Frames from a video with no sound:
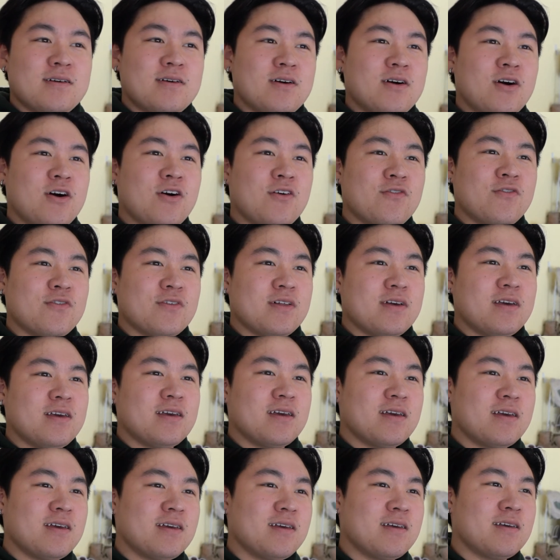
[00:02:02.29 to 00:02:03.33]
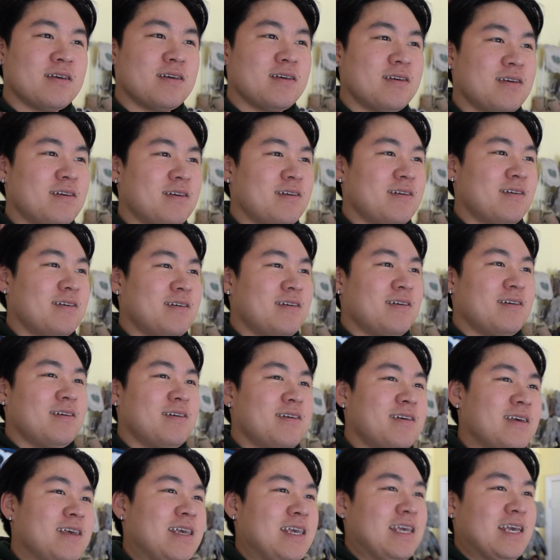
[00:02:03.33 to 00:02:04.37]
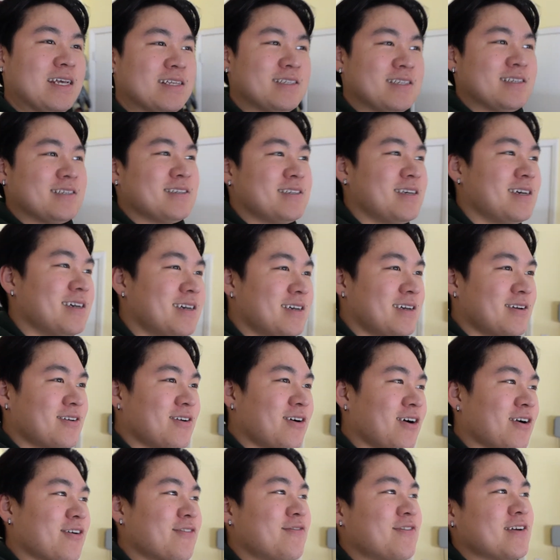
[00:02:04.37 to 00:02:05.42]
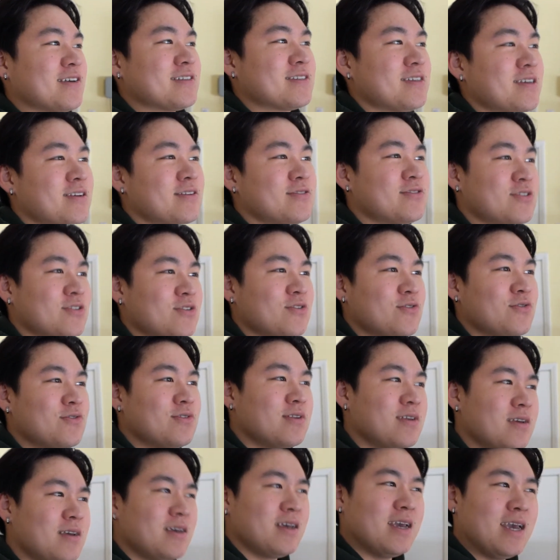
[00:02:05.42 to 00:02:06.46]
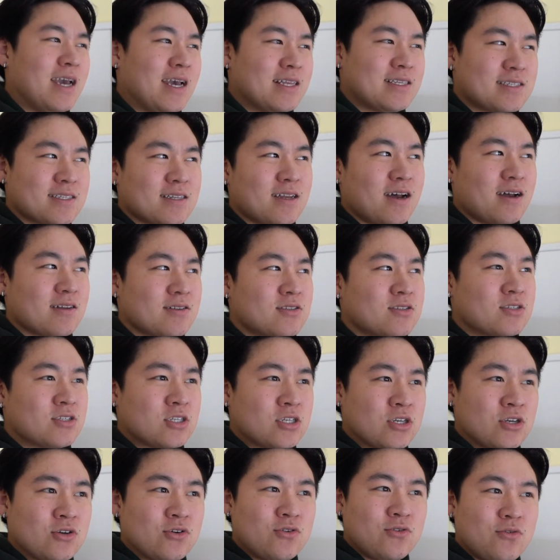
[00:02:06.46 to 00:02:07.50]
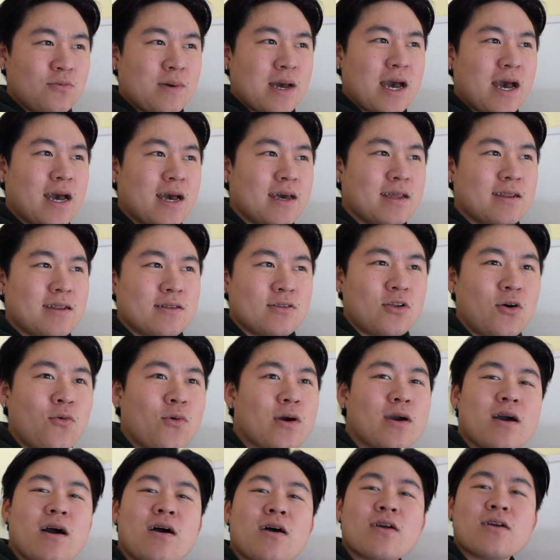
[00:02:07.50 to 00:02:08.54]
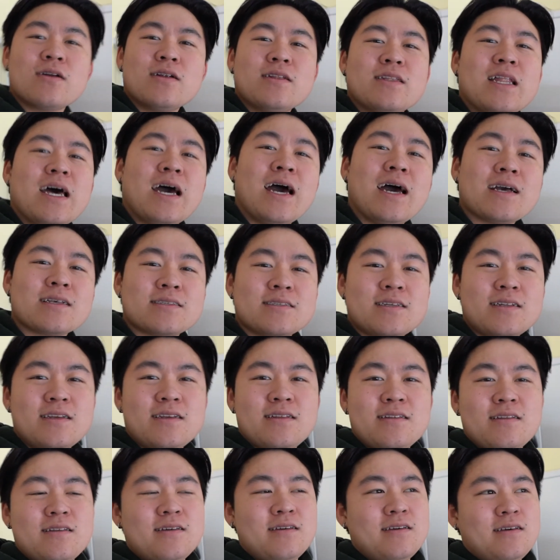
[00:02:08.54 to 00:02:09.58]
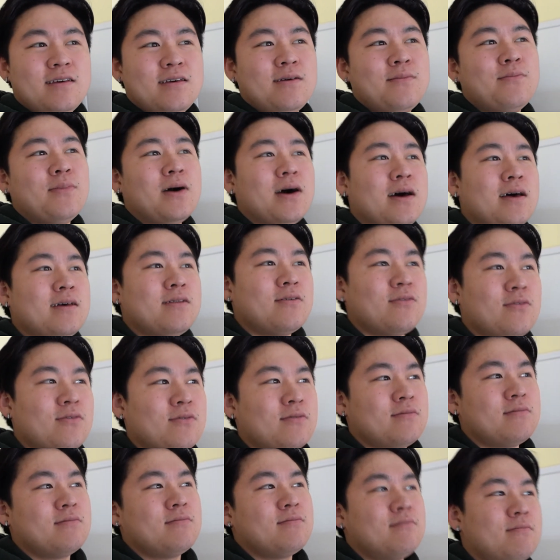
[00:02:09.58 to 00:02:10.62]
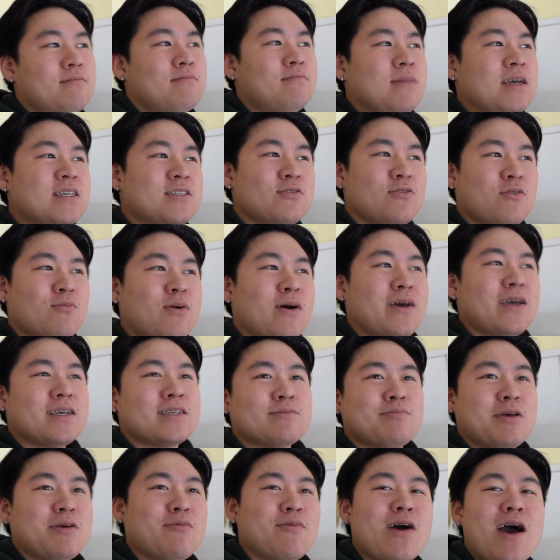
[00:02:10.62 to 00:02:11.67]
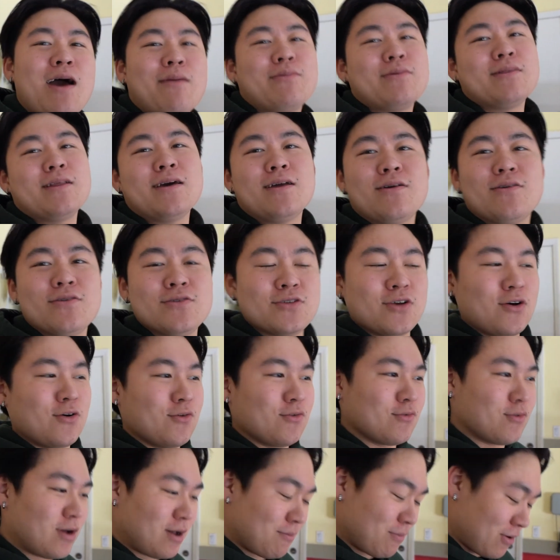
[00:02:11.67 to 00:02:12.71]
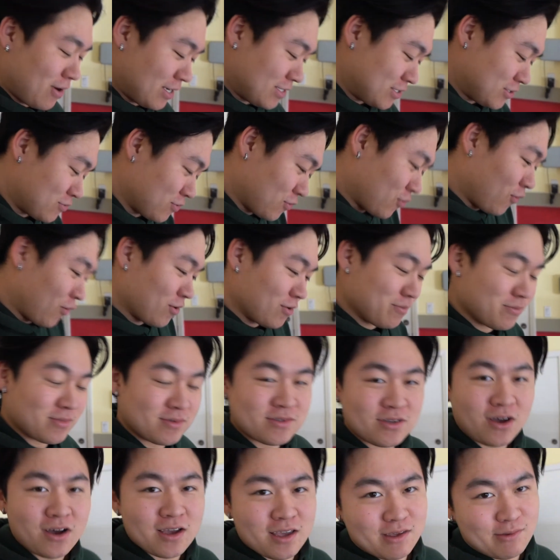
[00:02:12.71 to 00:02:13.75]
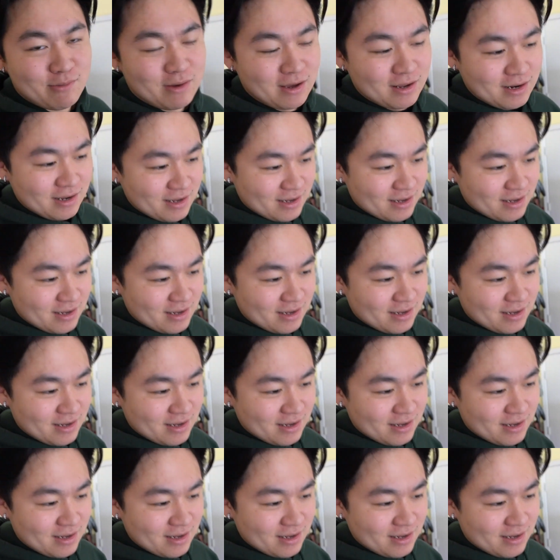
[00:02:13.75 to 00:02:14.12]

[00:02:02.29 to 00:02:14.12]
Hopefully he gets his car fixed soon. It's not too bad, no one got hurt in the accident, but Mason will probably explain what happened later, so I'll probably just record him talking about it.